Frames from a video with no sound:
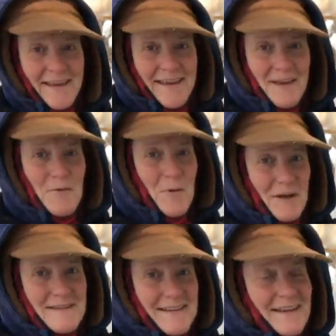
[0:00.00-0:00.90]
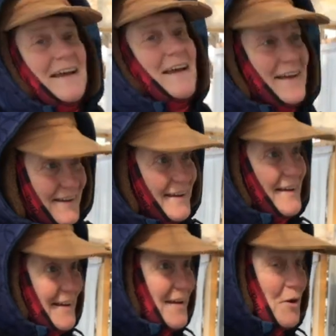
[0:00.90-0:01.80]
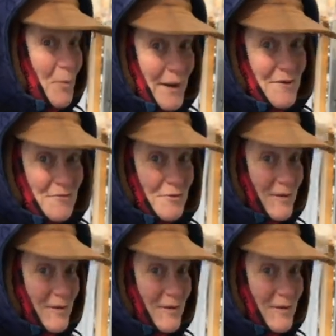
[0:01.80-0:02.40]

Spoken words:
it was quite a few